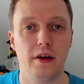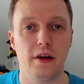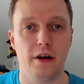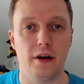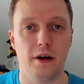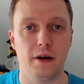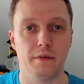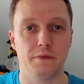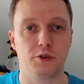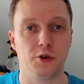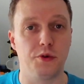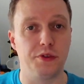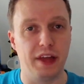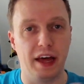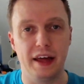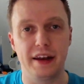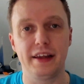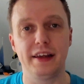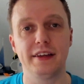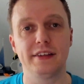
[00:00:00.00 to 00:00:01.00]
Um, so
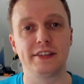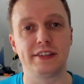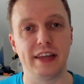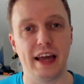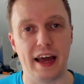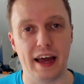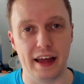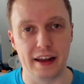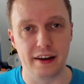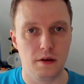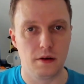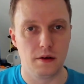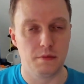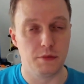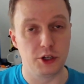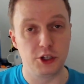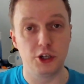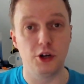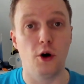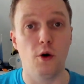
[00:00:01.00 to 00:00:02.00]
that is sad,
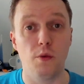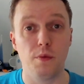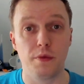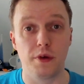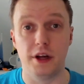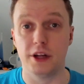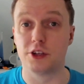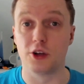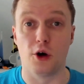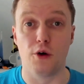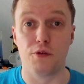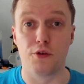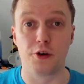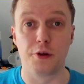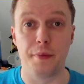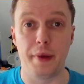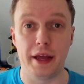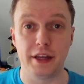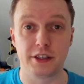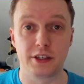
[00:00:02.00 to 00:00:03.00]
but you know, it's all for the
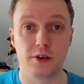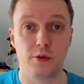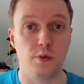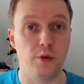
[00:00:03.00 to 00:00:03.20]
best.